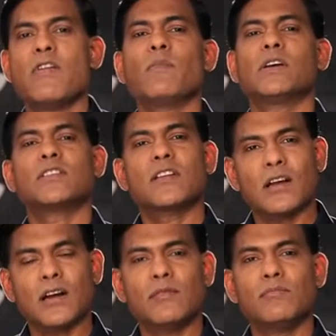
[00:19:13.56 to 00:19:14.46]
We
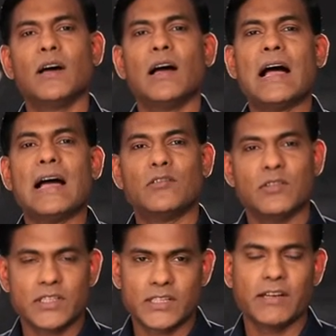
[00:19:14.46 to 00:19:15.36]
must come
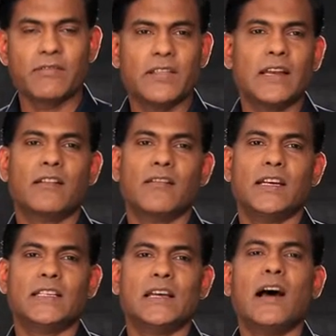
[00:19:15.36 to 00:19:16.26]
and receive that
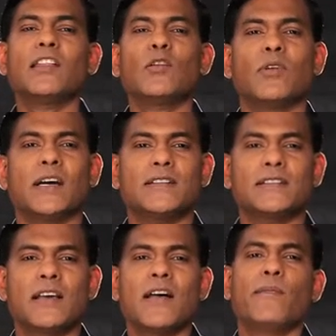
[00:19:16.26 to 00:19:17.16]
grace.
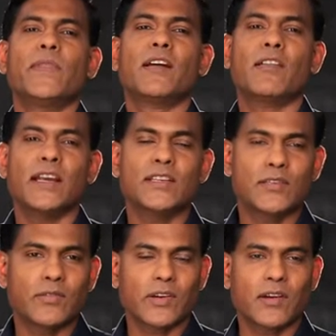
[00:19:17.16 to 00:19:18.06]
Otherwise, the
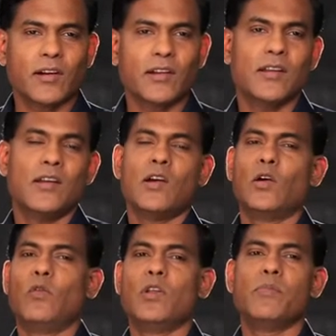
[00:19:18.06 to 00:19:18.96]
grace of God
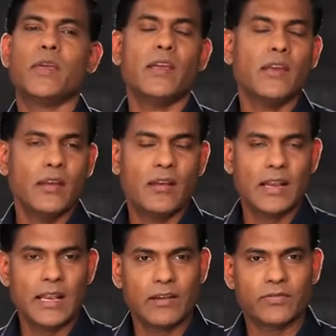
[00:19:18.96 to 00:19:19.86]
will be
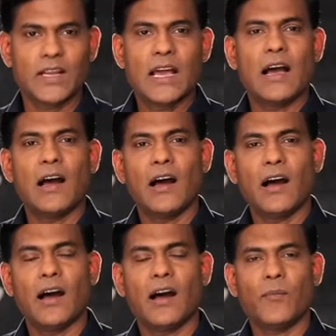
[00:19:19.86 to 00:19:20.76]
left
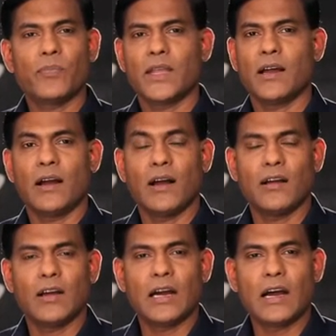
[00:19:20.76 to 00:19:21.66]
um, uh,
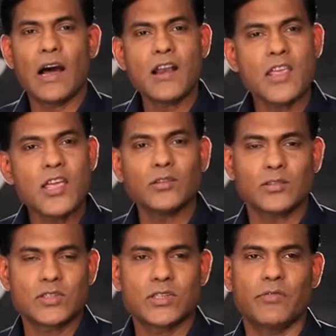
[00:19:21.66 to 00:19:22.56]
uh,
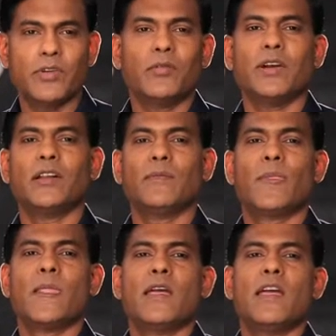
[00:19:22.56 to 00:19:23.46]
unused, if you will.
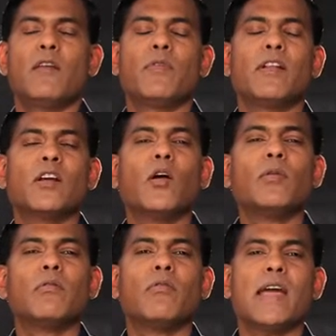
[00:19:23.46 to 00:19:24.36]
It will
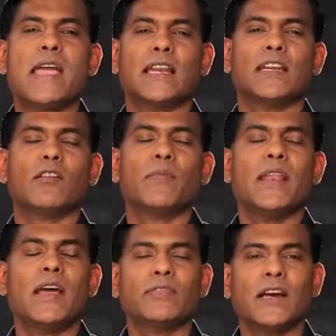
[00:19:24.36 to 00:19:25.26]
go in vain. It will
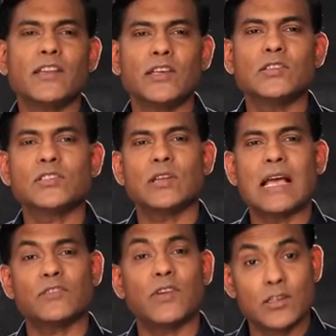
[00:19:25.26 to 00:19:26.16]
be left unused
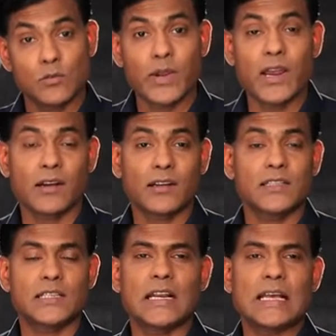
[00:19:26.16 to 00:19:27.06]
as far as we are
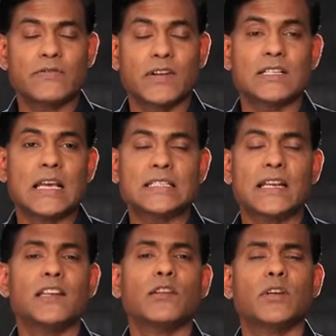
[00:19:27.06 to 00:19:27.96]
concerned, as far as,
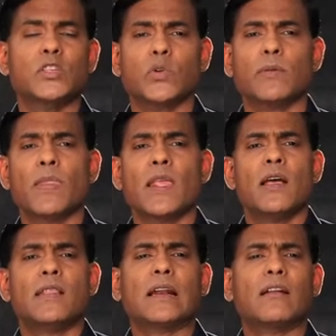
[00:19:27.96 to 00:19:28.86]
as an individual.
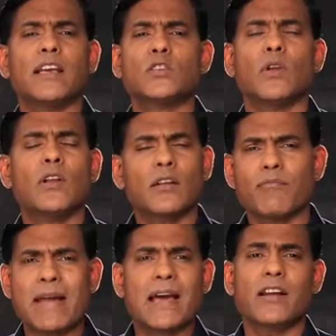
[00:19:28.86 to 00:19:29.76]
That grace will
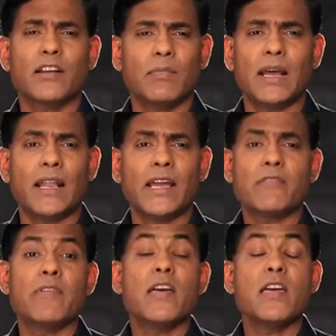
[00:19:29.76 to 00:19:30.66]
not matter in my
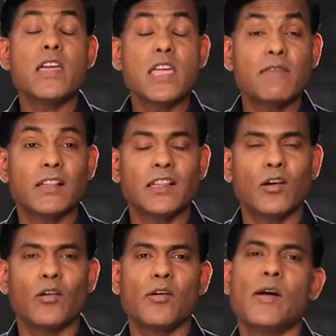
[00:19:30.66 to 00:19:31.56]
life, even
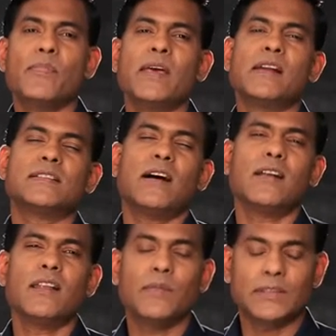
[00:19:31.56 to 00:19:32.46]
though there is
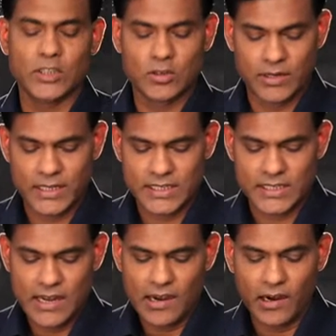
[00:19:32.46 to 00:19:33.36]
unlimited
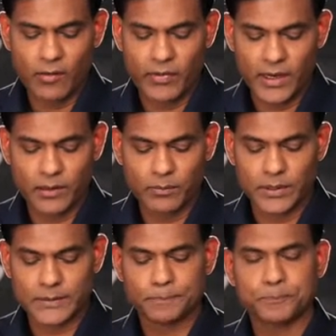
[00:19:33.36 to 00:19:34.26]
grace
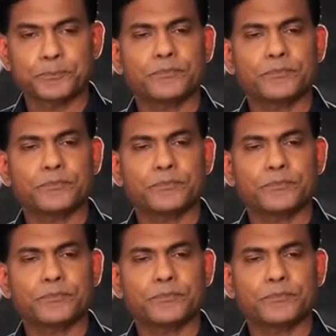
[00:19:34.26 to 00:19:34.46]
available.